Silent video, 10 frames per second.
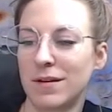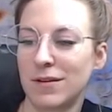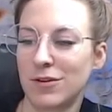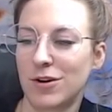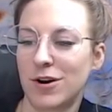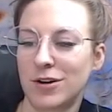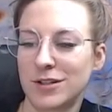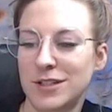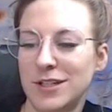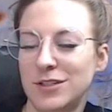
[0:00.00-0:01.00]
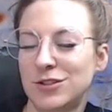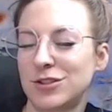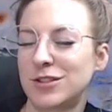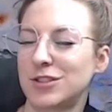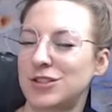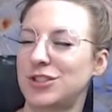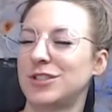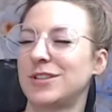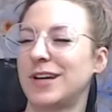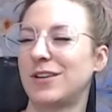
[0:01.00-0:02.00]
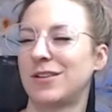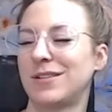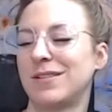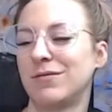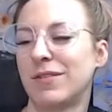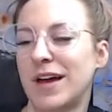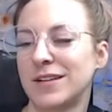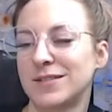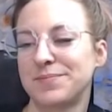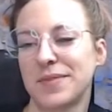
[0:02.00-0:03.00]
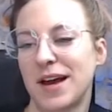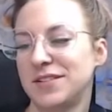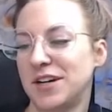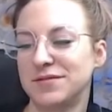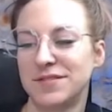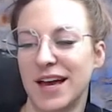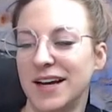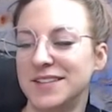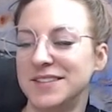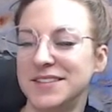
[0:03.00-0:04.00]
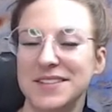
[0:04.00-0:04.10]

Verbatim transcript: your art teacher does sh- like that. I love that.